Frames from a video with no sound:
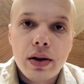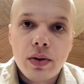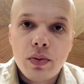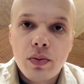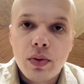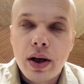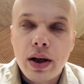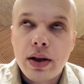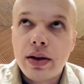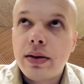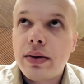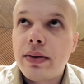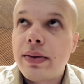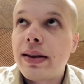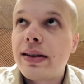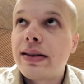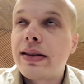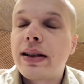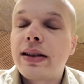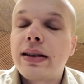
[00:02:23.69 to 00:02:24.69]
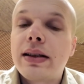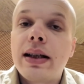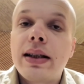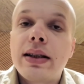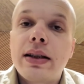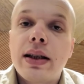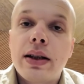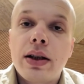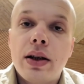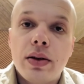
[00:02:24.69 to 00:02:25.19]
Well, let's say
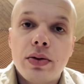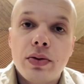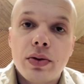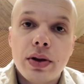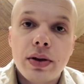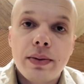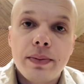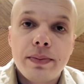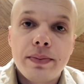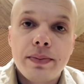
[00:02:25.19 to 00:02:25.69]
$1,600.